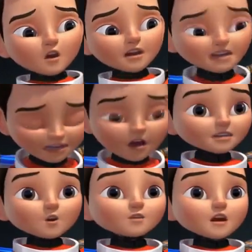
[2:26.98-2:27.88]
sure the Zenith
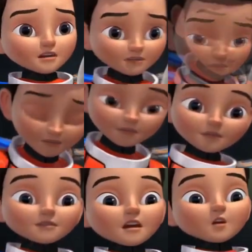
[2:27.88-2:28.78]
is okay.
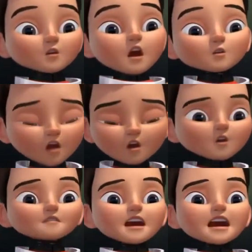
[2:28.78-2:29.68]
Can we count on you for